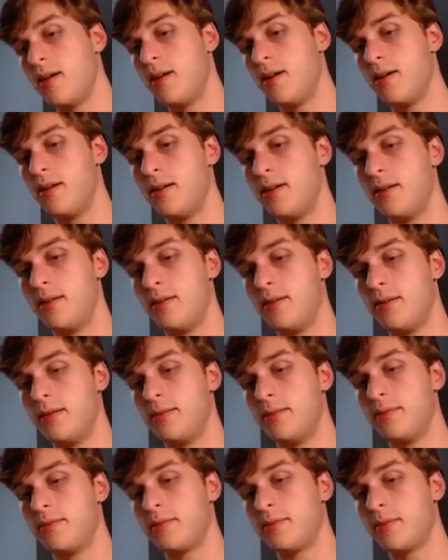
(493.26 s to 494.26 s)

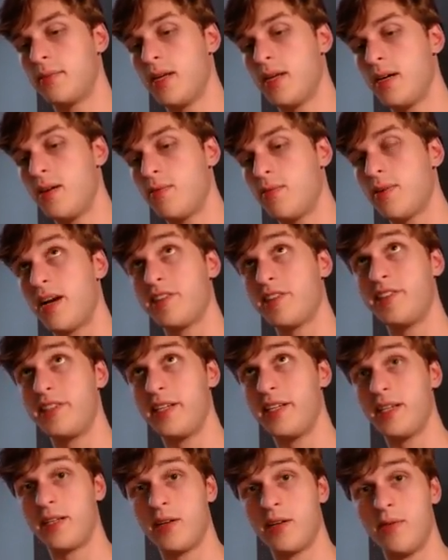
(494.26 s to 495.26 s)
Um, now we're actually
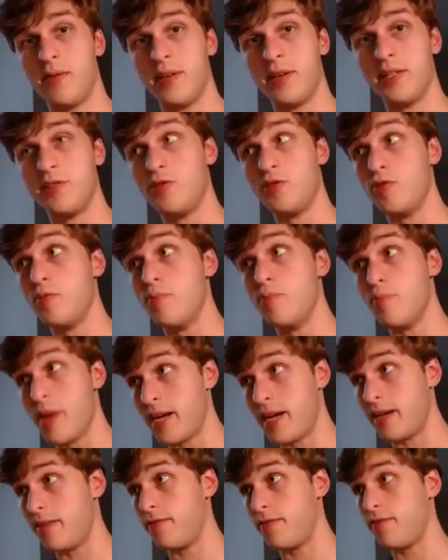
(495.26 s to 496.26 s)
going to go into
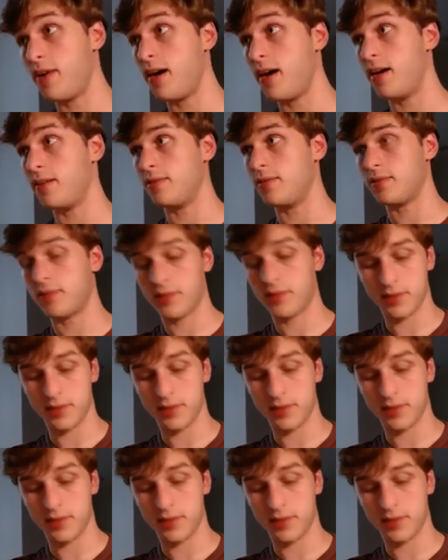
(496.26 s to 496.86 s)
making files.